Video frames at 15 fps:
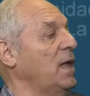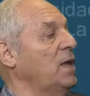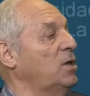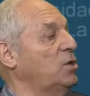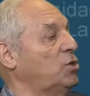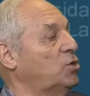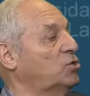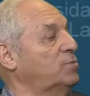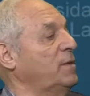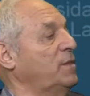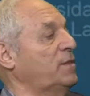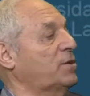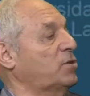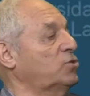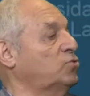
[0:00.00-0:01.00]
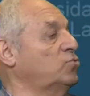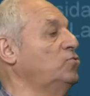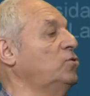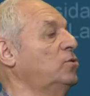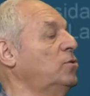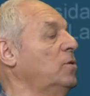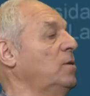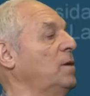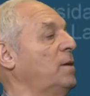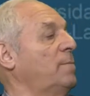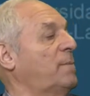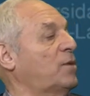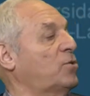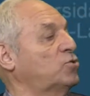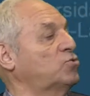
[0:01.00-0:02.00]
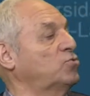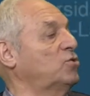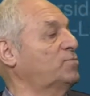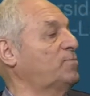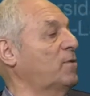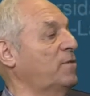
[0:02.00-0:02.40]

x1 would be 2 times row 1,